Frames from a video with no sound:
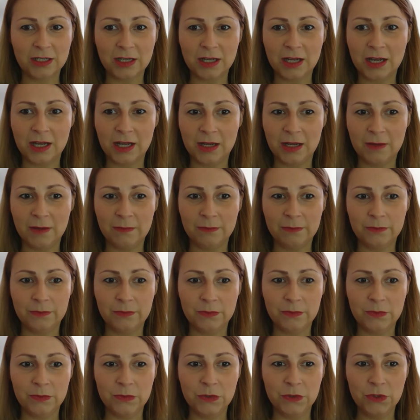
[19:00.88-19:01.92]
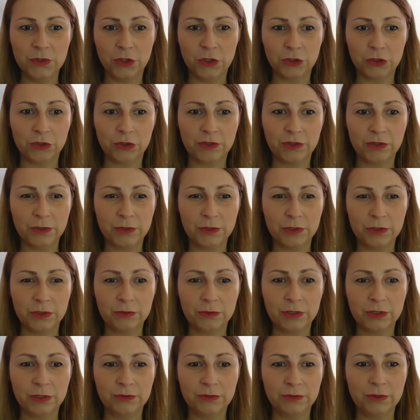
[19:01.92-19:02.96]
not sure if
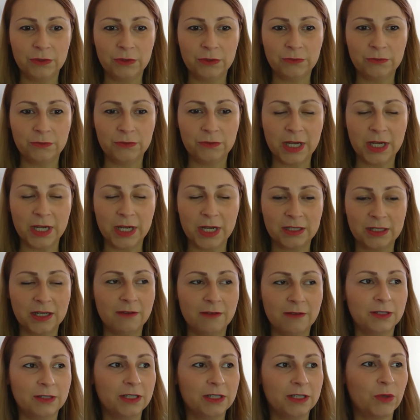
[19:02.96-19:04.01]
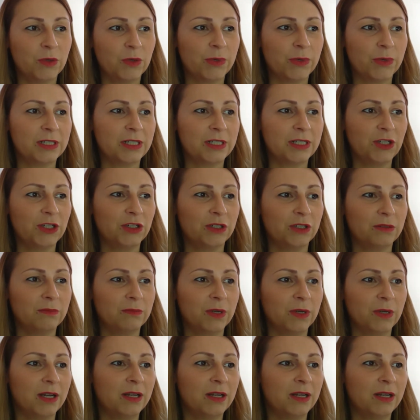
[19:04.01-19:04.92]
you've had it covered in your presentation, but